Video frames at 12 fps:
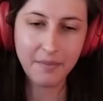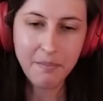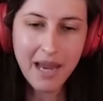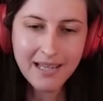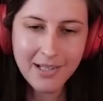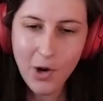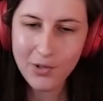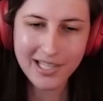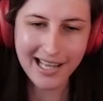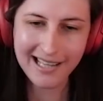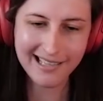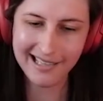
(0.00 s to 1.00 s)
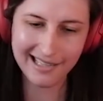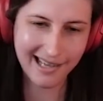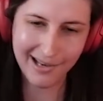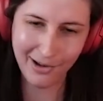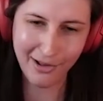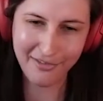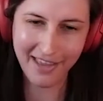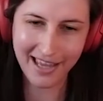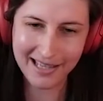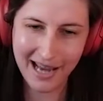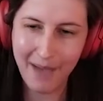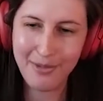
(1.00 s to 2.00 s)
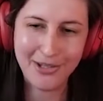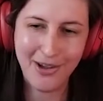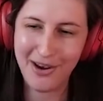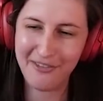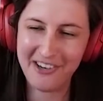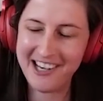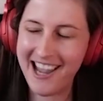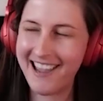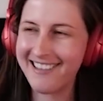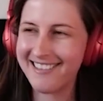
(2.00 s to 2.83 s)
makes no sense to send all of that to Amazon every day,